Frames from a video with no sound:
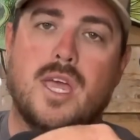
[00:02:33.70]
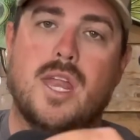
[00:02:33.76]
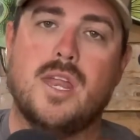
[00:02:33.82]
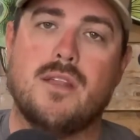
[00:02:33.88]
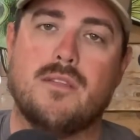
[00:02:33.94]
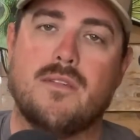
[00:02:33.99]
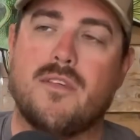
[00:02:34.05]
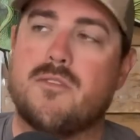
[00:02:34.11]

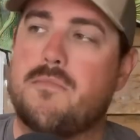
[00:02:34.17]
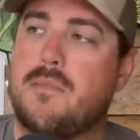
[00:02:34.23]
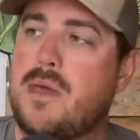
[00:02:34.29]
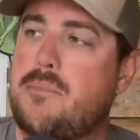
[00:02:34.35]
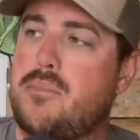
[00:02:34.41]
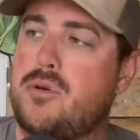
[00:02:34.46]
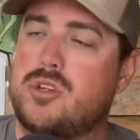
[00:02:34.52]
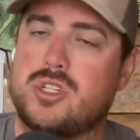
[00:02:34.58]
And this
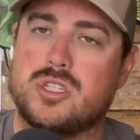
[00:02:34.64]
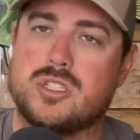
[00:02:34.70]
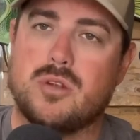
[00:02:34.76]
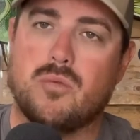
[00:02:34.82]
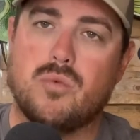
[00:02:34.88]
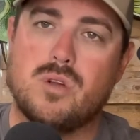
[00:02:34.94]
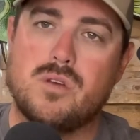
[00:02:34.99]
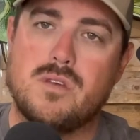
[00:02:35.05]
bait pushes
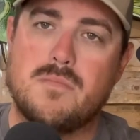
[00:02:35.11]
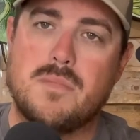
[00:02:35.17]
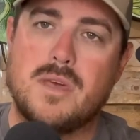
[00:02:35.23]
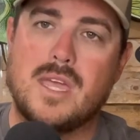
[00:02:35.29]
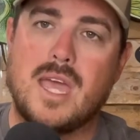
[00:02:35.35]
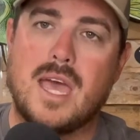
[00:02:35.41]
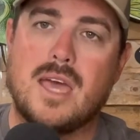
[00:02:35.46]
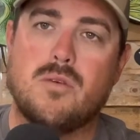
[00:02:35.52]
a really
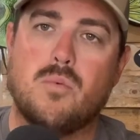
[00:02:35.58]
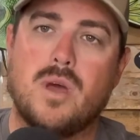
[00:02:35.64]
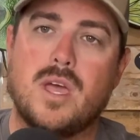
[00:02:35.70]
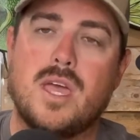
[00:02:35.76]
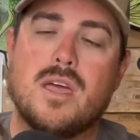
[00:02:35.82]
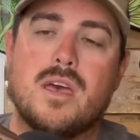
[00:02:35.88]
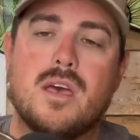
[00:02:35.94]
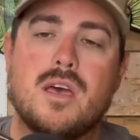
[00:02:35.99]
big head
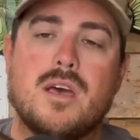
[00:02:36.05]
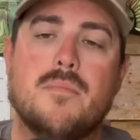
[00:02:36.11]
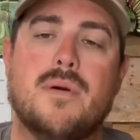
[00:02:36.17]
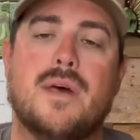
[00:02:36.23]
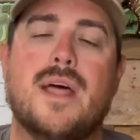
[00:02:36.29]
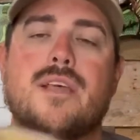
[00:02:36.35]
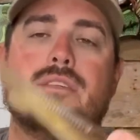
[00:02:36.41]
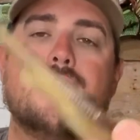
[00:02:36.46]
wake,
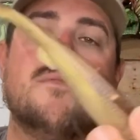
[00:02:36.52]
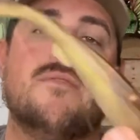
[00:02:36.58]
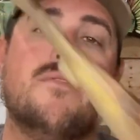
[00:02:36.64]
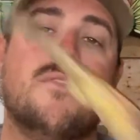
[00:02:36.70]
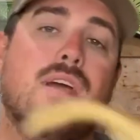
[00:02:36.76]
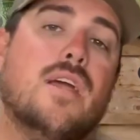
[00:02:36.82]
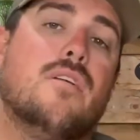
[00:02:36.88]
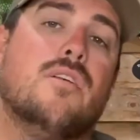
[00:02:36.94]
but has a
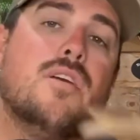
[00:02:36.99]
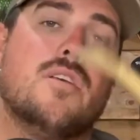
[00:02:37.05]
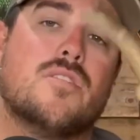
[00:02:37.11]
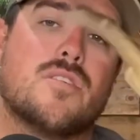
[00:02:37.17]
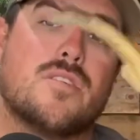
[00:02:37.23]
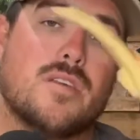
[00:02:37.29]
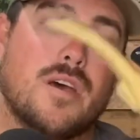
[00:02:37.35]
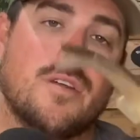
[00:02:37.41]
very
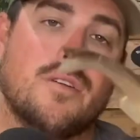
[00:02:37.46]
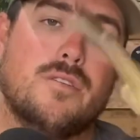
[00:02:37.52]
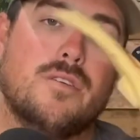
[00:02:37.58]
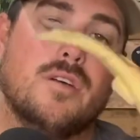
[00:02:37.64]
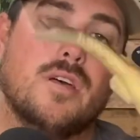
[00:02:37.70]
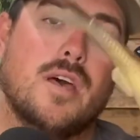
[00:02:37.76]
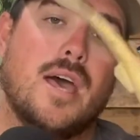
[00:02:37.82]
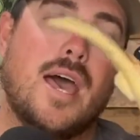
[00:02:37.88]

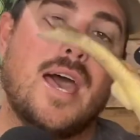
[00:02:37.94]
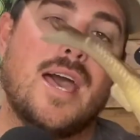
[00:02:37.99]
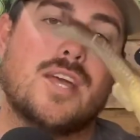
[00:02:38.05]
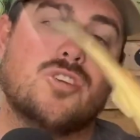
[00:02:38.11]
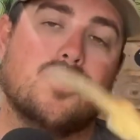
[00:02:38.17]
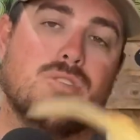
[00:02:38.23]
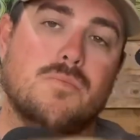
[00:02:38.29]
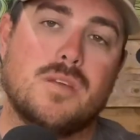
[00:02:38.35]
subtle
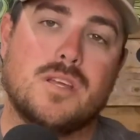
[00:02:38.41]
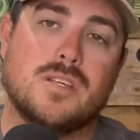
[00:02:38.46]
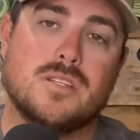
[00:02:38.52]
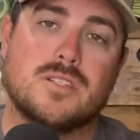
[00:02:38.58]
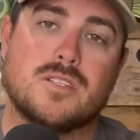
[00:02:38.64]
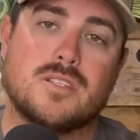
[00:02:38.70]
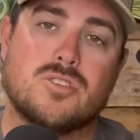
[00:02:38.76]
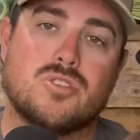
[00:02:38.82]
action because
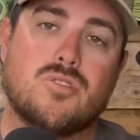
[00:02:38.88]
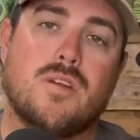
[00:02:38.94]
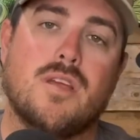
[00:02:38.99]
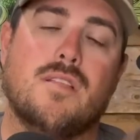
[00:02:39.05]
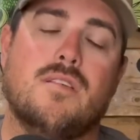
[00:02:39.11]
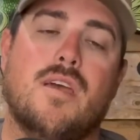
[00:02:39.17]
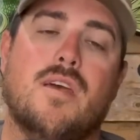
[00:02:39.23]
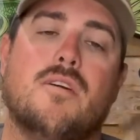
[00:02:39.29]
it's a
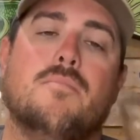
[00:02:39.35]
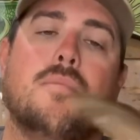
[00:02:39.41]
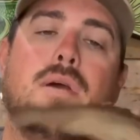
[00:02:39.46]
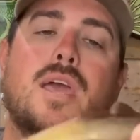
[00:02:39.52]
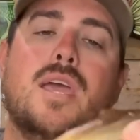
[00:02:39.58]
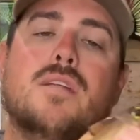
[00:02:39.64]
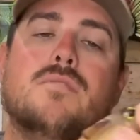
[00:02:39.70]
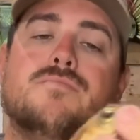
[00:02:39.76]
straight tail
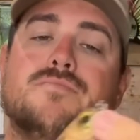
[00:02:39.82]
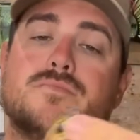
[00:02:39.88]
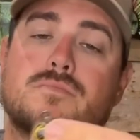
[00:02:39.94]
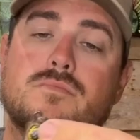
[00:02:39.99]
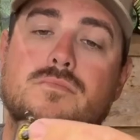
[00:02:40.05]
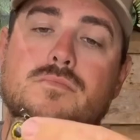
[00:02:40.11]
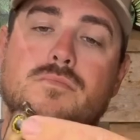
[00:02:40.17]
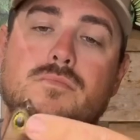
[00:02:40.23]
bait.
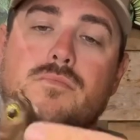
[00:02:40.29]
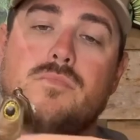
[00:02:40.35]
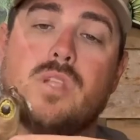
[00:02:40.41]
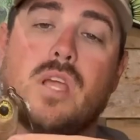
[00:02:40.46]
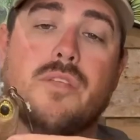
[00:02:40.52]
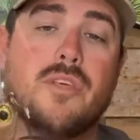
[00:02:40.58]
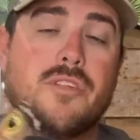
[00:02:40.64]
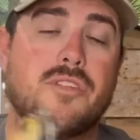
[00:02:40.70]

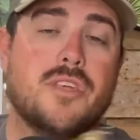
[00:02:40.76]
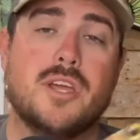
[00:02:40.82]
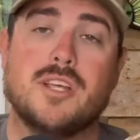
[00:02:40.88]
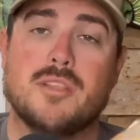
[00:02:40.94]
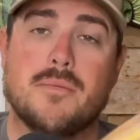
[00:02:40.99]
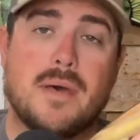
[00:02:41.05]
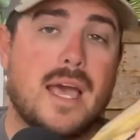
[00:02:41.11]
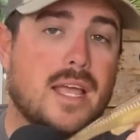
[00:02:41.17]
This thing
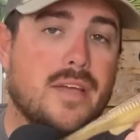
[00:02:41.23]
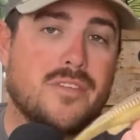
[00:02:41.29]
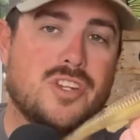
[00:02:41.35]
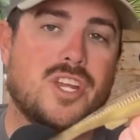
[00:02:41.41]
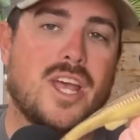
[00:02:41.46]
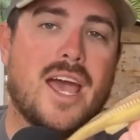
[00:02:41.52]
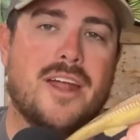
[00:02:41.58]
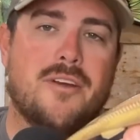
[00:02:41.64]
on the back of a
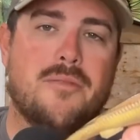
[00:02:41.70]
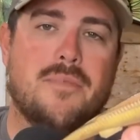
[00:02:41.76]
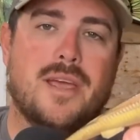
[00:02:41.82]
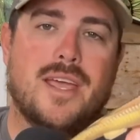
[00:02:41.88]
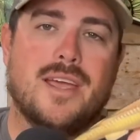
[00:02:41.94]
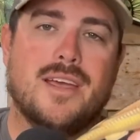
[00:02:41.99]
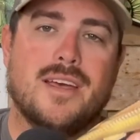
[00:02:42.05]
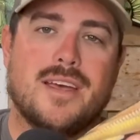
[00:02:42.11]

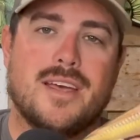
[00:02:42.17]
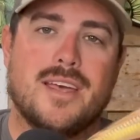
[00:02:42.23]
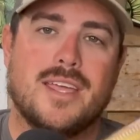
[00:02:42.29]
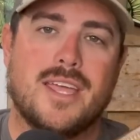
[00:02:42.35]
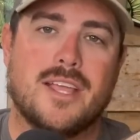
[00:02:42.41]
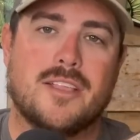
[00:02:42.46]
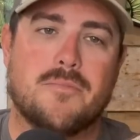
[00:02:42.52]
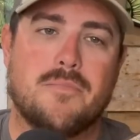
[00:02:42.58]
chatterbait
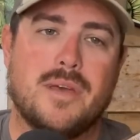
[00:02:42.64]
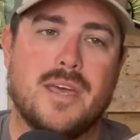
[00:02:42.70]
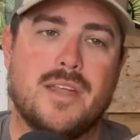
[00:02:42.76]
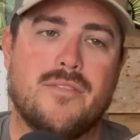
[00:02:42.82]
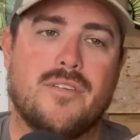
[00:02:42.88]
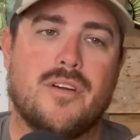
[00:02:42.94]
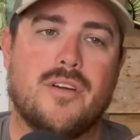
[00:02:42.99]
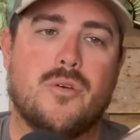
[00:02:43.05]
gets
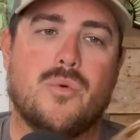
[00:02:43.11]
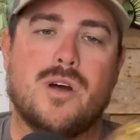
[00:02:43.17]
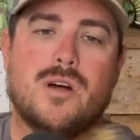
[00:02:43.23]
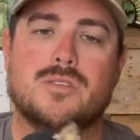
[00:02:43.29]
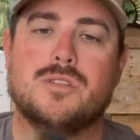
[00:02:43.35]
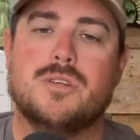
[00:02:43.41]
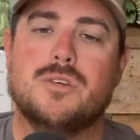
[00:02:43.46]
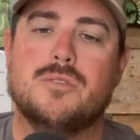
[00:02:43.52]
bit very
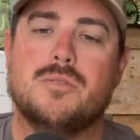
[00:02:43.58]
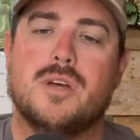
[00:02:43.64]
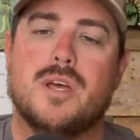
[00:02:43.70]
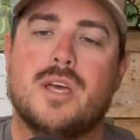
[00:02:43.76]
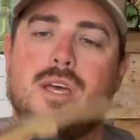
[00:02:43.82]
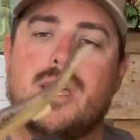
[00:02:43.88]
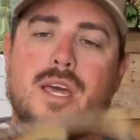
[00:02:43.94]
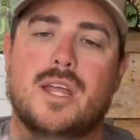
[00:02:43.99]
well too.
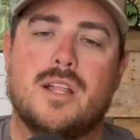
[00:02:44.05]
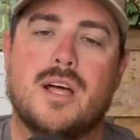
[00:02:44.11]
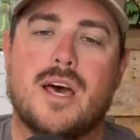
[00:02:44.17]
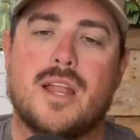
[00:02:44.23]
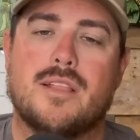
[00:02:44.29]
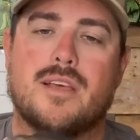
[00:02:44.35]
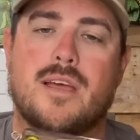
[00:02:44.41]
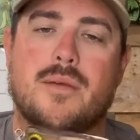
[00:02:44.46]
And a
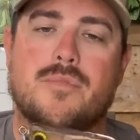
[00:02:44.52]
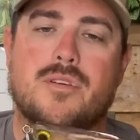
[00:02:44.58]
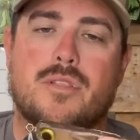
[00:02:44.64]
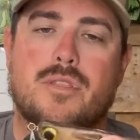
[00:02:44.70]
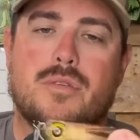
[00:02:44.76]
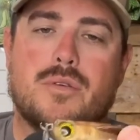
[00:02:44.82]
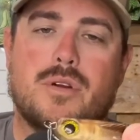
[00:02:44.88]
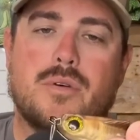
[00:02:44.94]
lot of times I'll
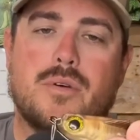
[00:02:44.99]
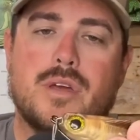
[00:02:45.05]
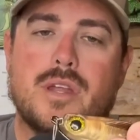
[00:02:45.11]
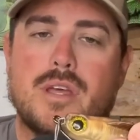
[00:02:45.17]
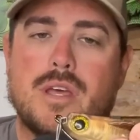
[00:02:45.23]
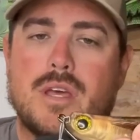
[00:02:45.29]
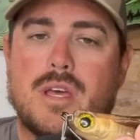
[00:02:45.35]
throw it